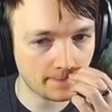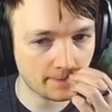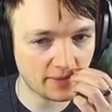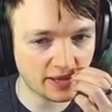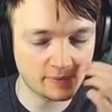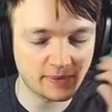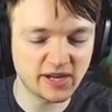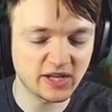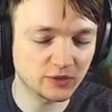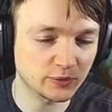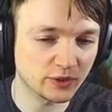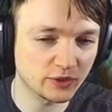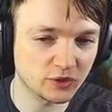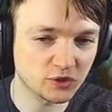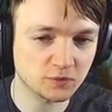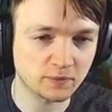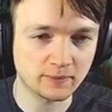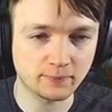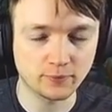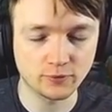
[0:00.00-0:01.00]
I might as well
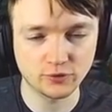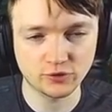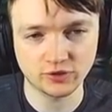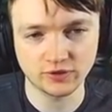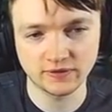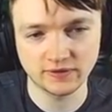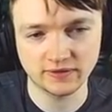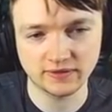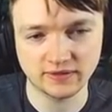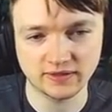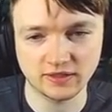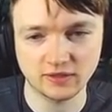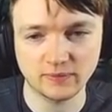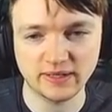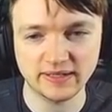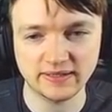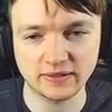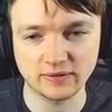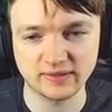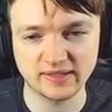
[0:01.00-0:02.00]
use my potions, because
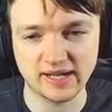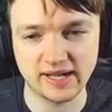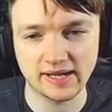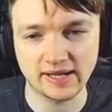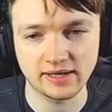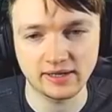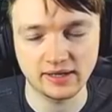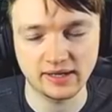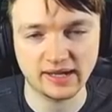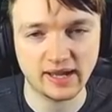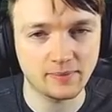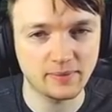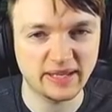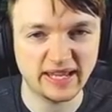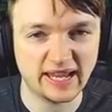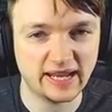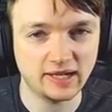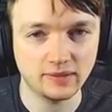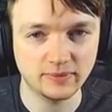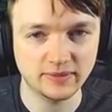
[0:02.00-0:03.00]
otherwise I'll die. I can't make
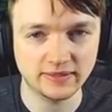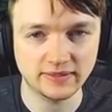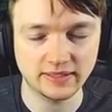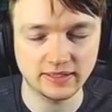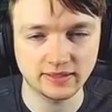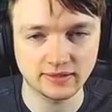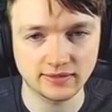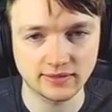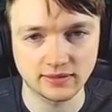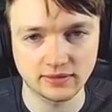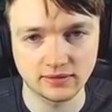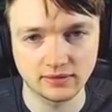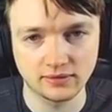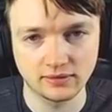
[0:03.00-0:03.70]
any mistakes.